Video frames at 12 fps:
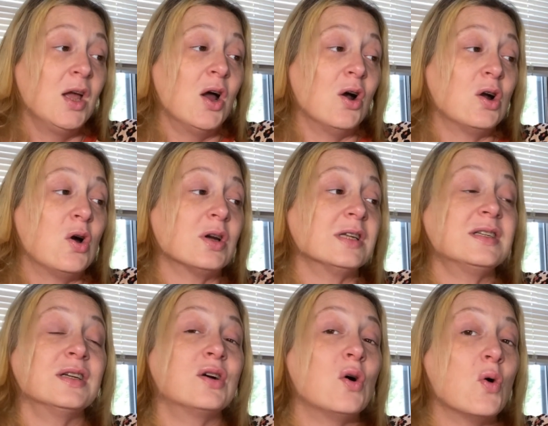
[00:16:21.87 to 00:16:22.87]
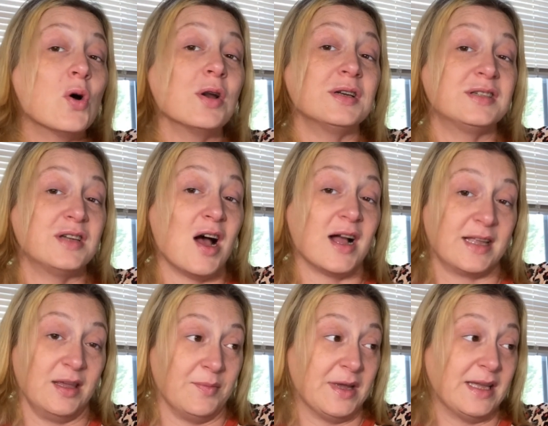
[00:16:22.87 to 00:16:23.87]
According to court
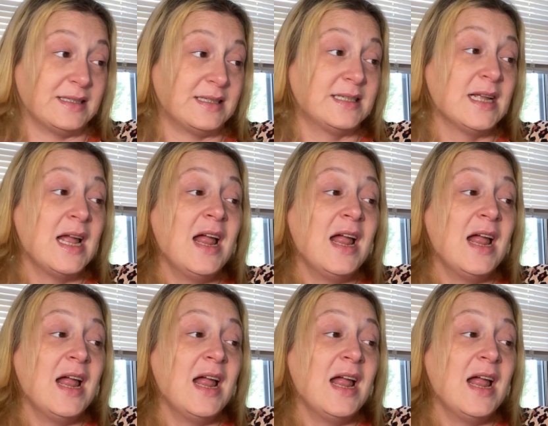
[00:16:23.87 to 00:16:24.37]
documents,